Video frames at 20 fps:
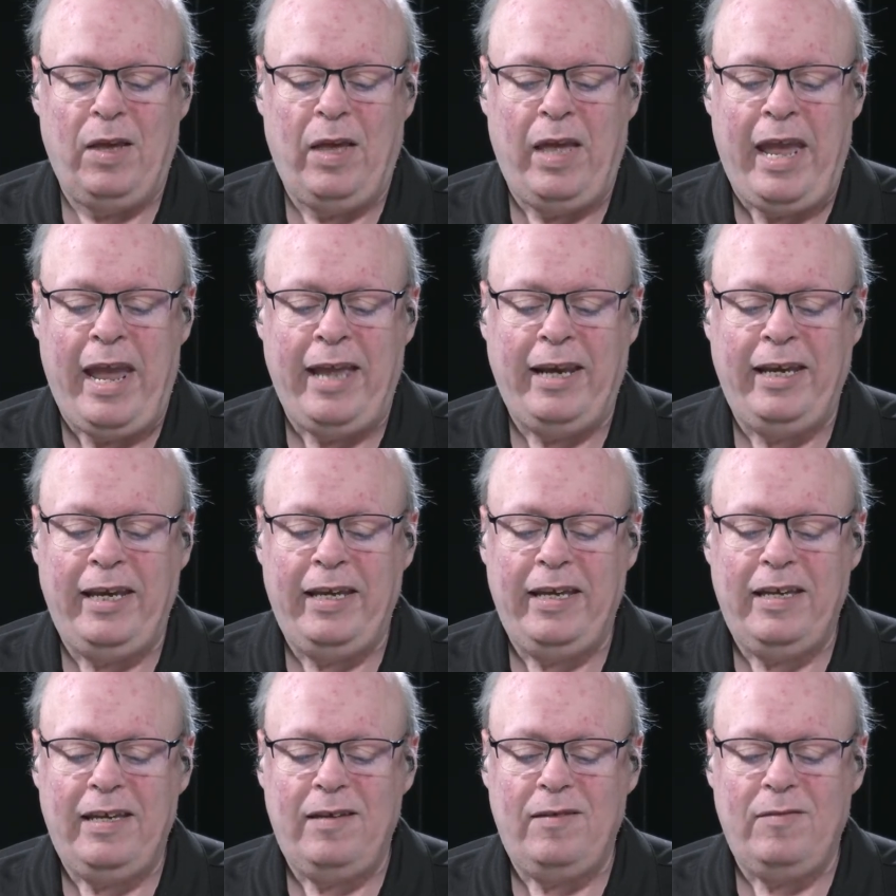
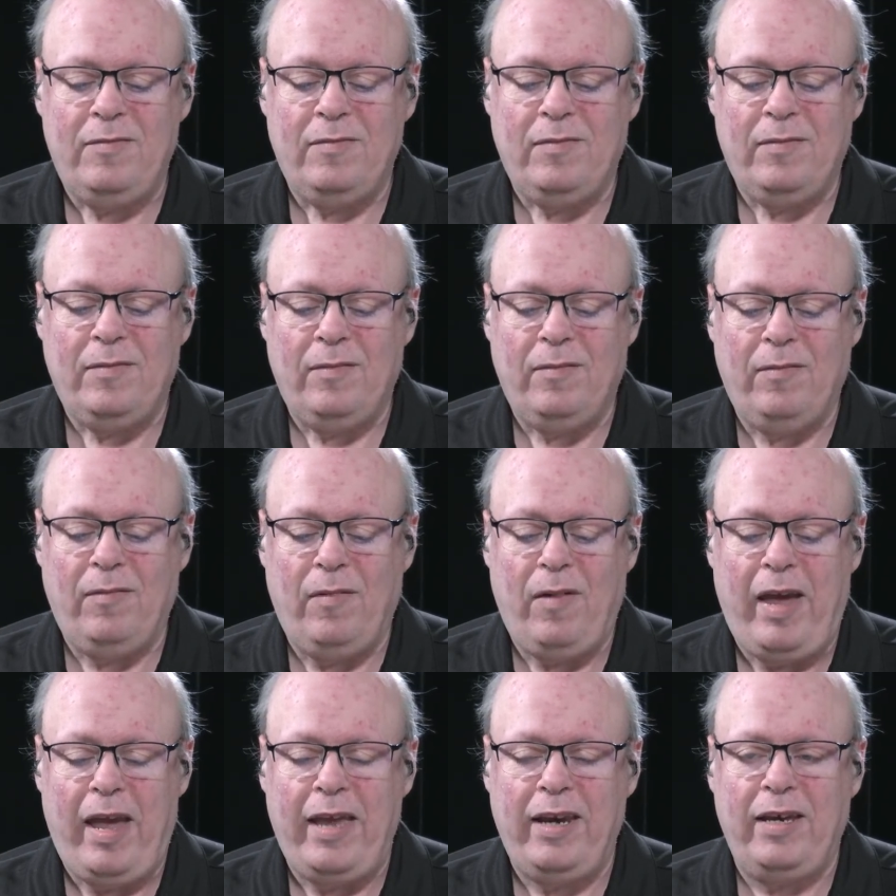any
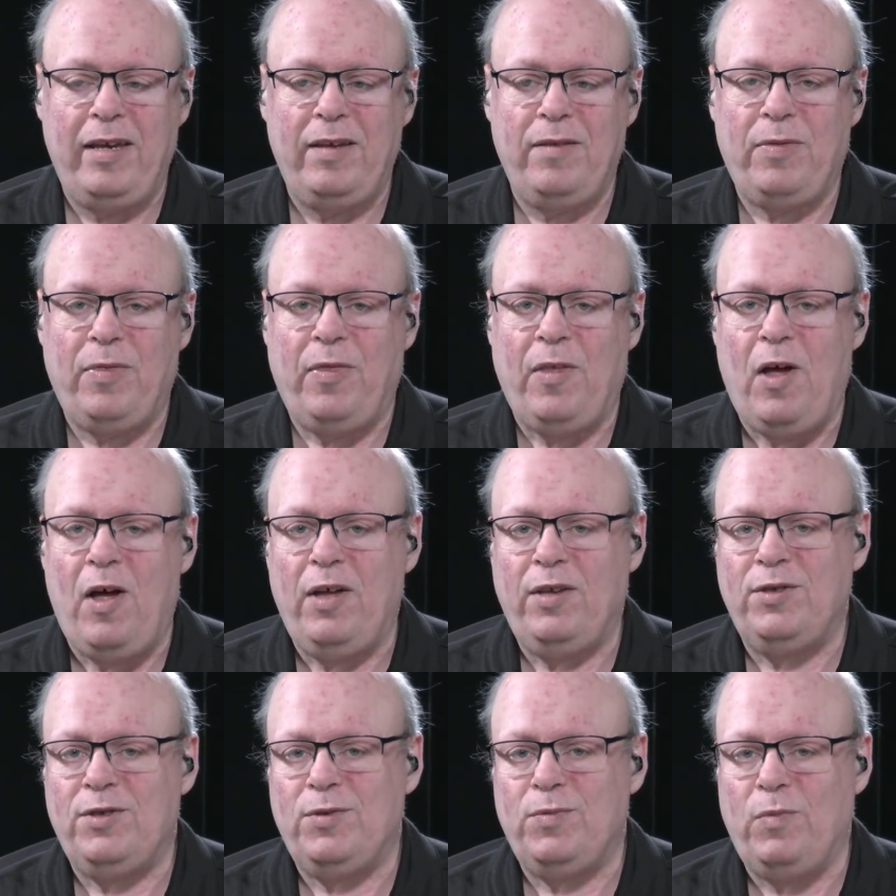
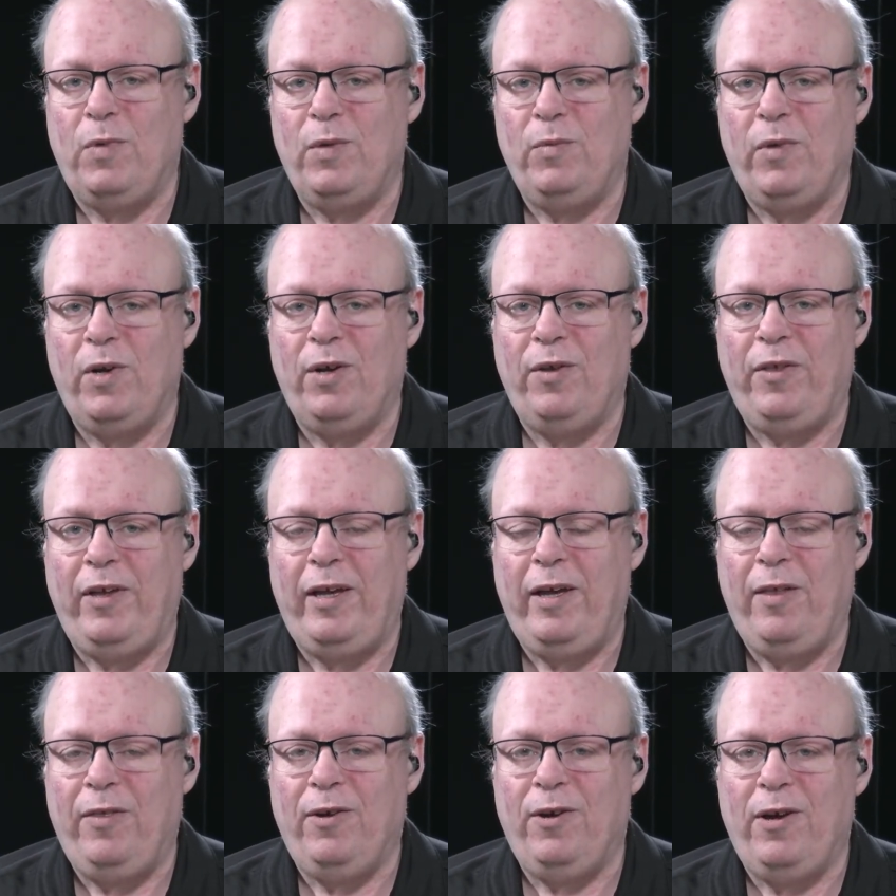thoughts one way or
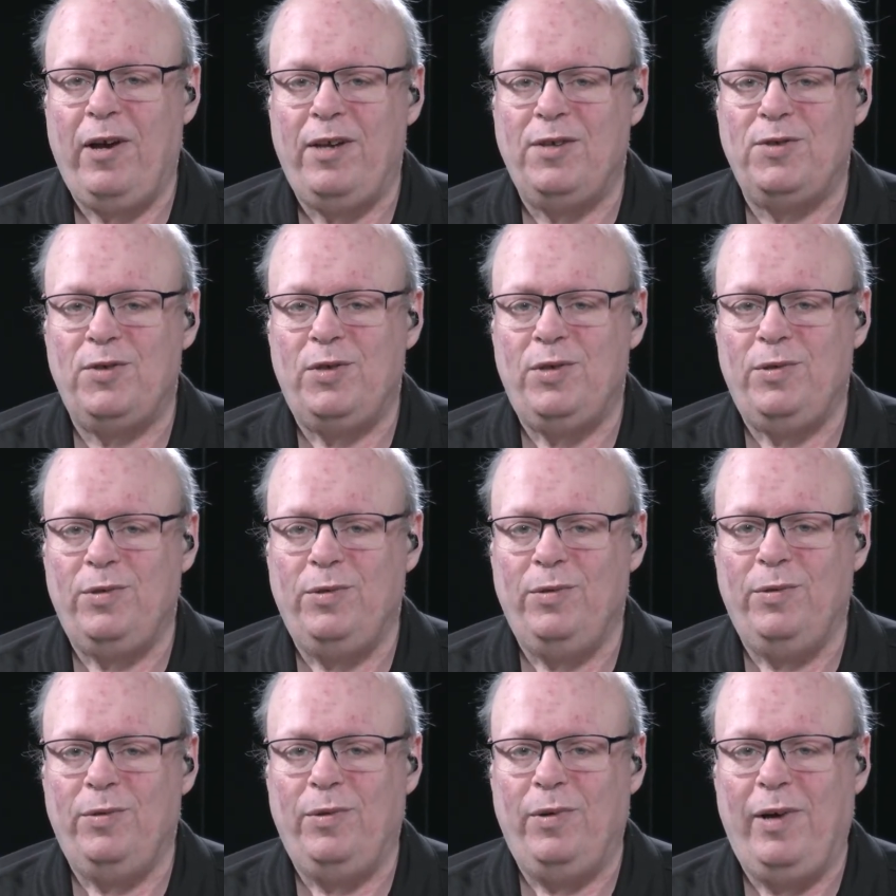the other as
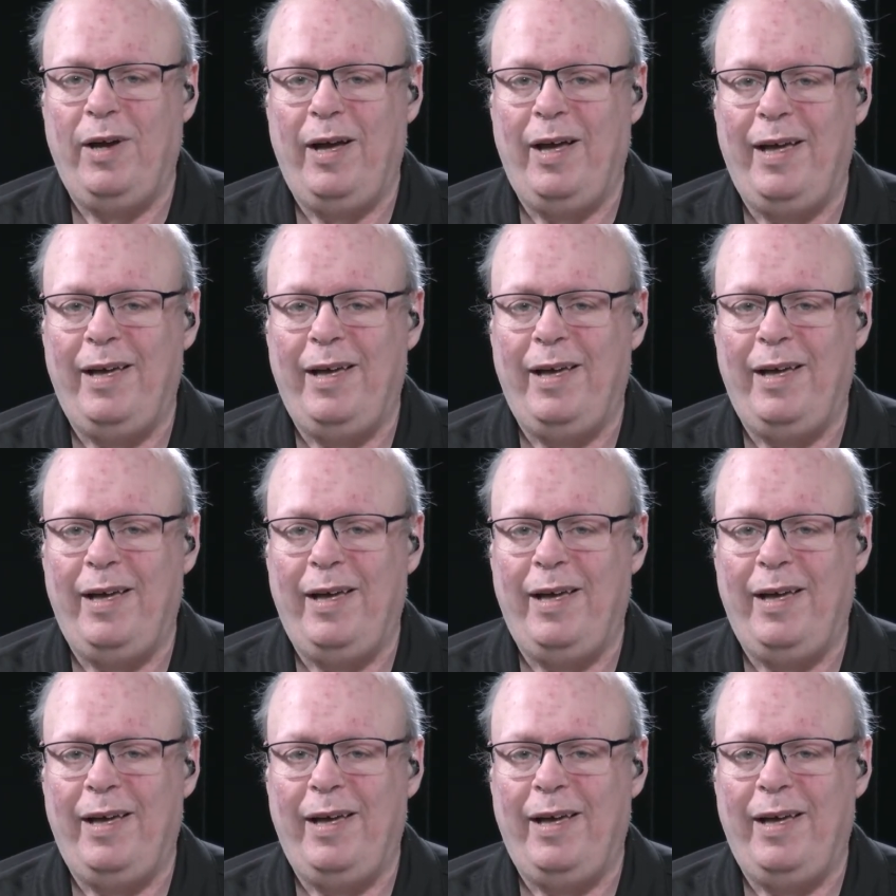to